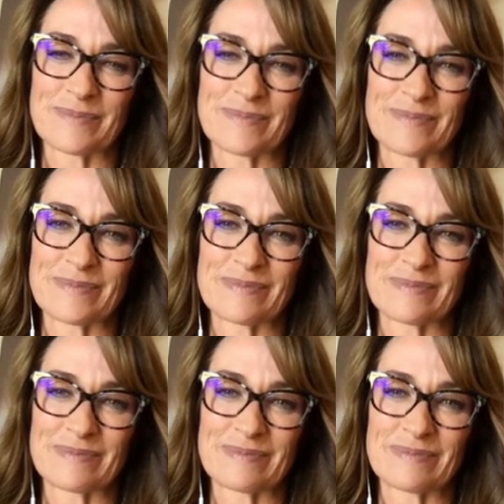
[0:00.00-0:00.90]

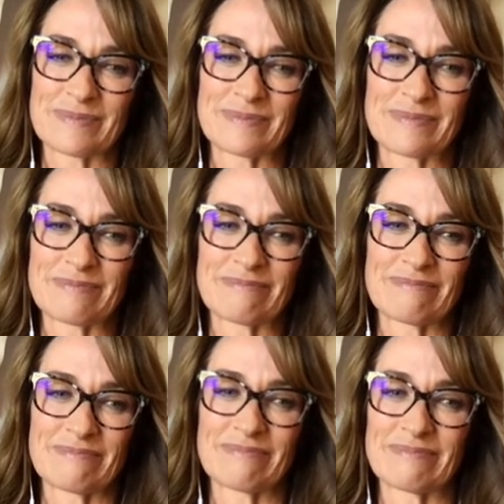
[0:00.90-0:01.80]

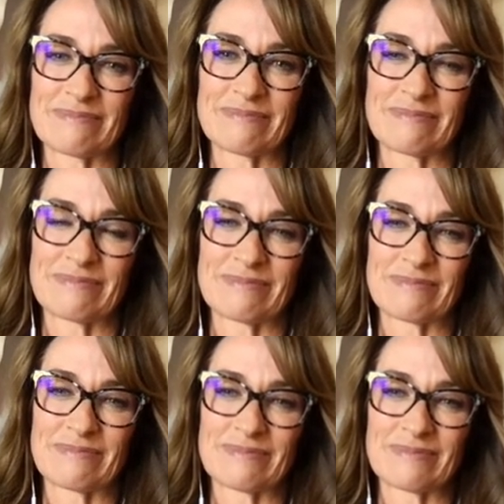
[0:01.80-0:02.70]

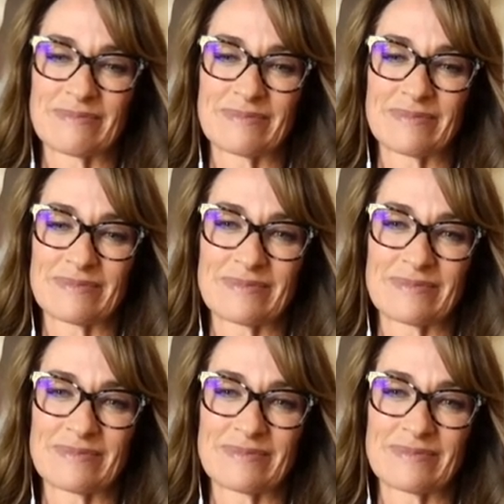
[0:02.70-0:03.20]
(not speaking)